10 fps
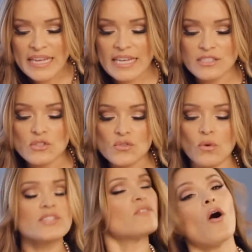He is the
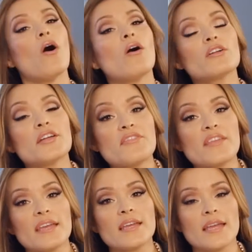source of all good
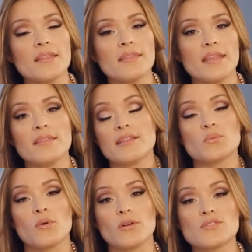thing in
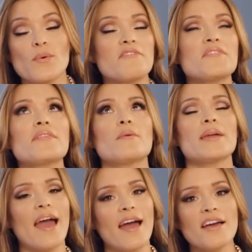this world. So everything that
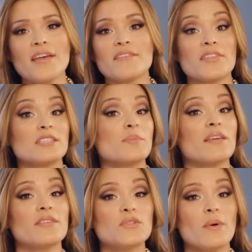we have, everything that's been
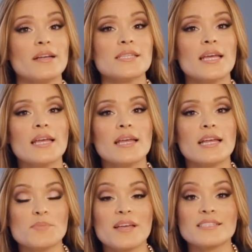given to us,
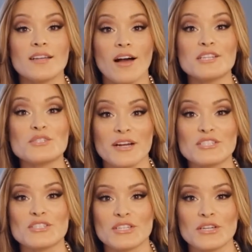is because God is
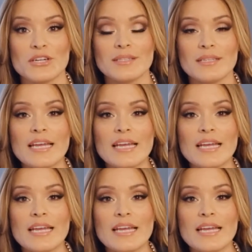gracious and good.